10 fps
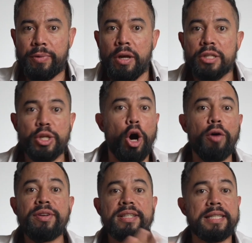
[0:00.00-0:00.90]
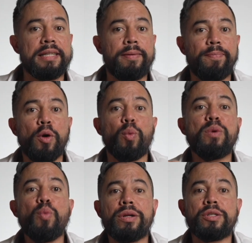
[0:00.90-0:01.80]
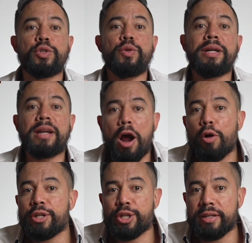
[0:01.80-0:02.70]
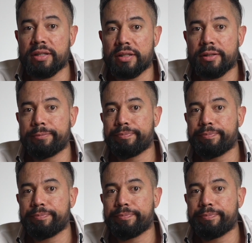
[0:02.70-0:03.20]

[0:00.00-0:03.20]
So obviously, we want to encourage this.